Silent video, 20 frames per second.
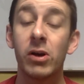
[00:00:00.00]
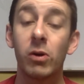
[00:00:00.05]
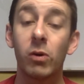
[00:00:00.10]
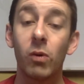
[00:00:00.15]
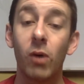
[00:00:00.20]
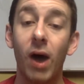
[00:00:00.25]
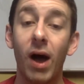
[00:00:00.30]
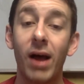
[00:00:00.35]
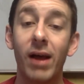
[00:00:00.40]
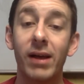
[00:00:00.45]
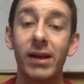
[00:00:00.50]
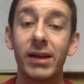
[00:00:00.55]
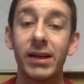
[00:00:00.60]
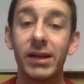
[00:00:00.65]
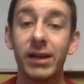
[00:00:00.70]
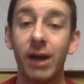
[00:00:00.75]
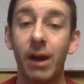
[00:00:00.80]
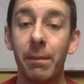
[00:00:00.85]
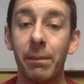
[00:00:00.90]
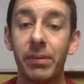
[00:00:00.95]
quality
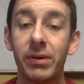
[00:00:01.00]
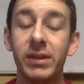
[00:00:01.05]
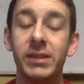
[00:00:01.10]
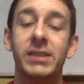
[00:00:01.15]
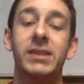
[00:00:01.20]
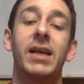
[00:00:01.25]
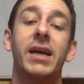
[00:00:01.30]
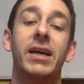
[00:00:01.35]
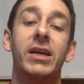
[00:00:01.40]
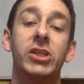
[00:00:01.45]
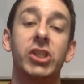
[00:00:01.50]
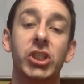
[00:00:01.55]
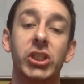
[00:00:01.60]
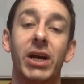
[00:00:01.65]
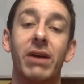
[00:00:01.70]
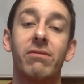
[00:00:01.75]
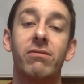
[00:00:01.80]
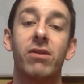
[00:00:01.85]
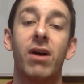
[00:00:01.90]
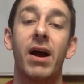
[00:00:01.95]
companies like a
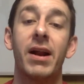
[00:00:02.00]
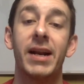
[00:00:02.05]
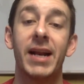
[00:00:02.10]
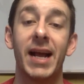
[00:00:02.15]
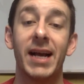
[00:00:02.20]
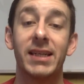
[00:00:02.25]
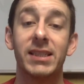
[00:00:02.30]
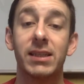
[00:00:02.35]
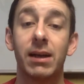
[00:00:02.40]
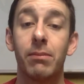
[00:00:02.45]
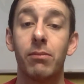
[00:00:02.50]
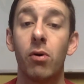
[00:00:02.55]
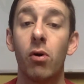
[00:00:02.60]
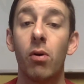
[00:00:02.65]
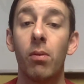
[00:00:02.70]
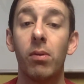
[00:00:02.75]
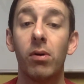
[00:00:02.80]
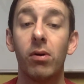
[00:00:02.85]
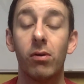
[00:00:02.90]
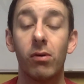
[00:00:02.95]
Chevron, an
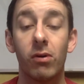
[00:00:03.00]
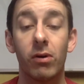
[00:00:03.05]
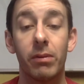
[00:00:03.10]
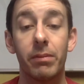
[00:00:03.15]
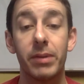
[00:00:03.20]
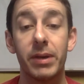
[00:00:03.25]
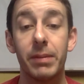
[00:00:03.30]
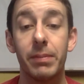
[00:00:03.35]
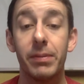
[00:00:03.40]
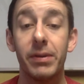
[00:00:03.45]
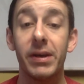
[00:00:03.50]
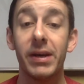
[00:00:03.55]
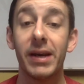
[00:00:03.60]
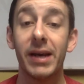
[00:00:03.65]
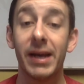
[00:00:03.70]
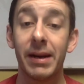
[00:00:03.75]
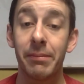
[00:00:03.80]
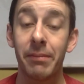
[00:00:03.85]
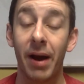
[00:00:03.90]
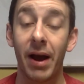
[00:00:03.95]
ExxonMobil, or a BP,
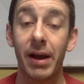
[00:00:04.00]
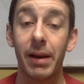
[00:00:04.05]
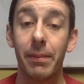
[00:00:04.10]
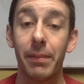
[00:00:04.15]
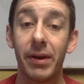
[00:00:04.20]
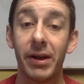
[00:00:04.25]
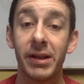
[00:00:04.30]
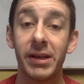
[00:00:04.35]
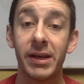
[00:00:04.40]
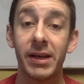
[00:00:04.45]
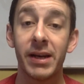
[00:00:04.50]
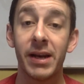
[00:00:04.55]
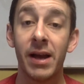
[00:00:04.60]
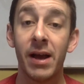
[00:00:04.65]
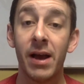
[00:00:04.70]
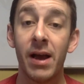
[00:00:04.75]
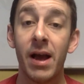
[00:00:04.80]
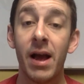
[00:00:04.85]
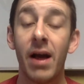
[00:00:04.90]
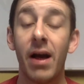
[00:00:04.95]
in my opinion,
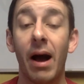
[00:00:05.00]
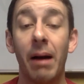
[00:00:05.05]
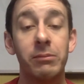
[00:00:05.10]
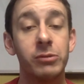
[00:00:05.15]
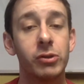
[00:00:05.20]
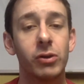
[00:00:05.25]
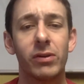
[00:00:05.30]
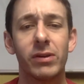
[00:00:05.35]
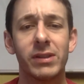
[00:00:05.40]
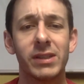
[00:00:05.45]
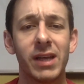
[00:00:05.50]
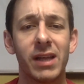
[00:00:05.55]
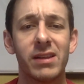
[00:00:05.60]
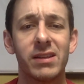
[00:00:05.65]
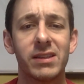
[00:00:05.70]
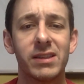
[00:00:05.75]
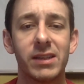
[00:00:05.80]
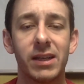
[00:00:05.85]
I'm sure there's others